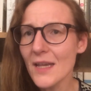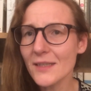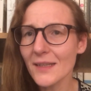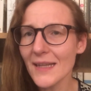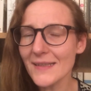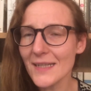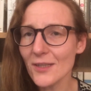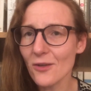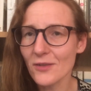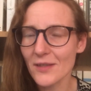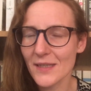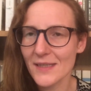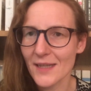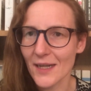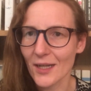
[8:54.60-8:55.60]
So let's get on to
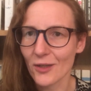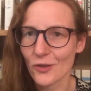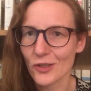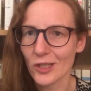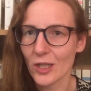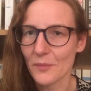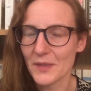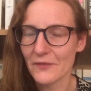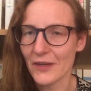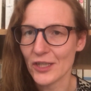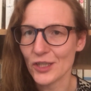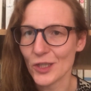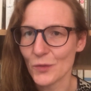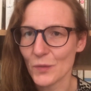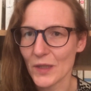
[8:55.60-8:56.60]
the psychological
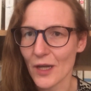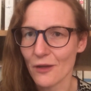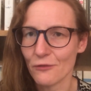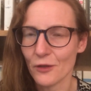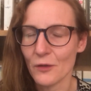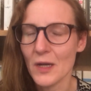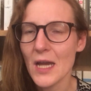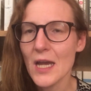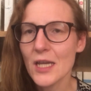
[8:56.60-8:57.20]
observation as we go through.